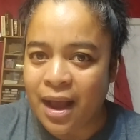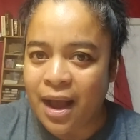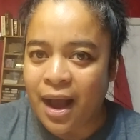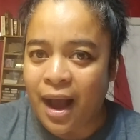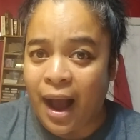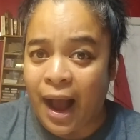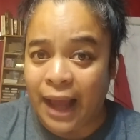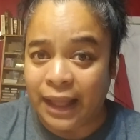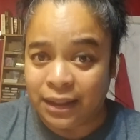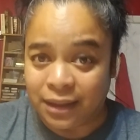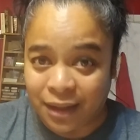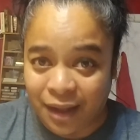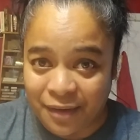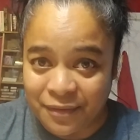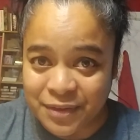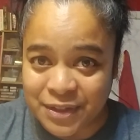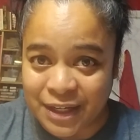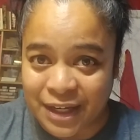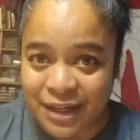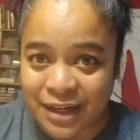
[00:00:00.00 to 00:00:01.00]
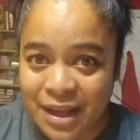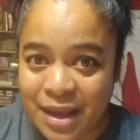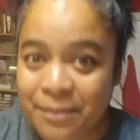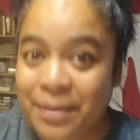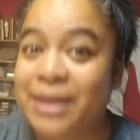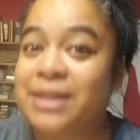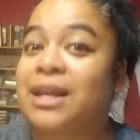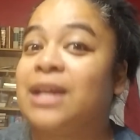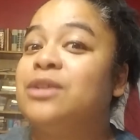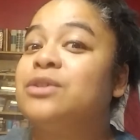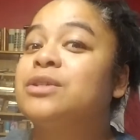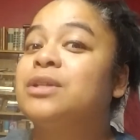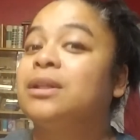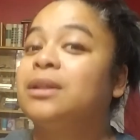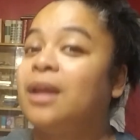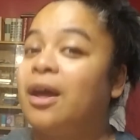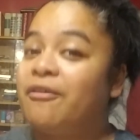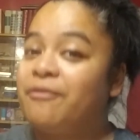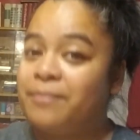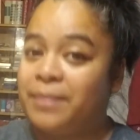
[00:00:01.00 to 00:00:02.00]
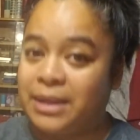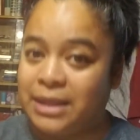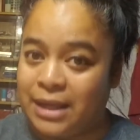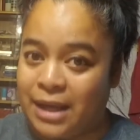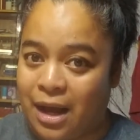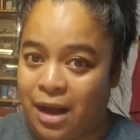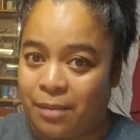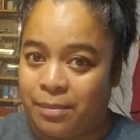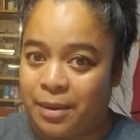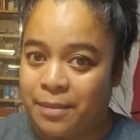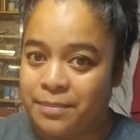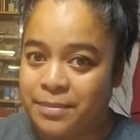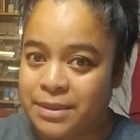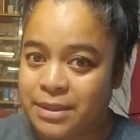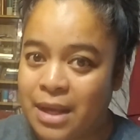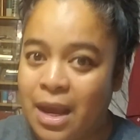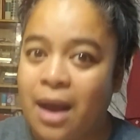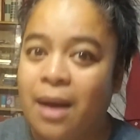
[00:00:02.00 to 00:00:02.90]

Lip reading: I loved it because I used to love mini albums.